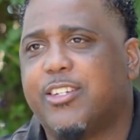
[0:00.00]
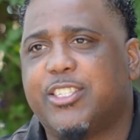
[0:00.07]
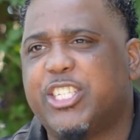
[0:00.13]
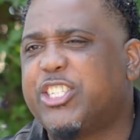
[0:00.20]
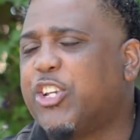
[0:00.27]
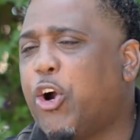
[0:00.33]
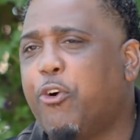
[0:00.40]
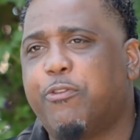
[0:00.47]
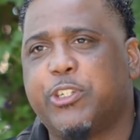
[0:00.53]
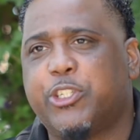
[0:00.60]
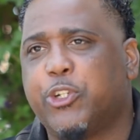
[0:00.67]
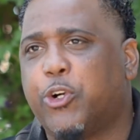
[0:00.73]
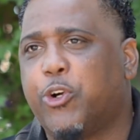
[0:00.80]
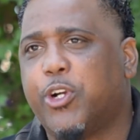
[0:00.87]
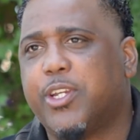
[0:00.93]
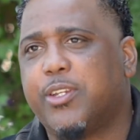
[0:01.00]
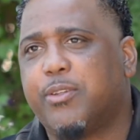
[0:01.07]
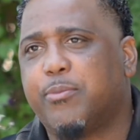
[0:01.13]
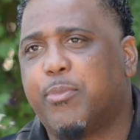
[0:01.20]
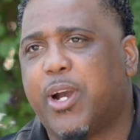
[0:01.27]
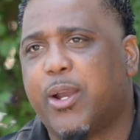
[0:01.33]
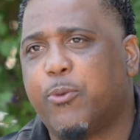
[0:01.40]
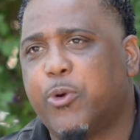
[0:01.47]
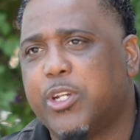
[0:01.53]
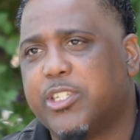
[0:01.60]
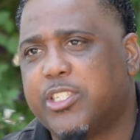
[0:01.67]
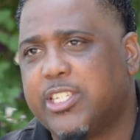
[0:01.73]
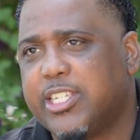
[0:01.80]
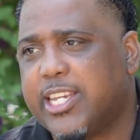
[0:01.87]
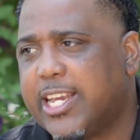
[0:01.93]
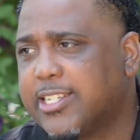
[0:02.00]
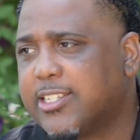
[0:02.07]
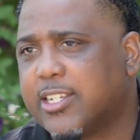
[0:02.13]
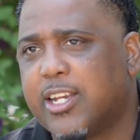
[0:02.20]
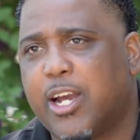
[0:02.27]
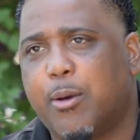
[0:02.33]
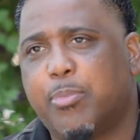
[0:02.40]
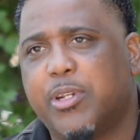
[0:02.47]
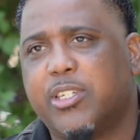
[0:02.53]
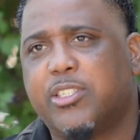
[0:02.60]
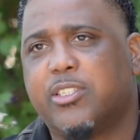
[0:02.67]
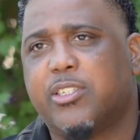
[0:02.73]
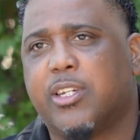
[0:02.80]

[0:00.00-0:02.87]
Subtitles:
just overjoyed by what she has accomplished.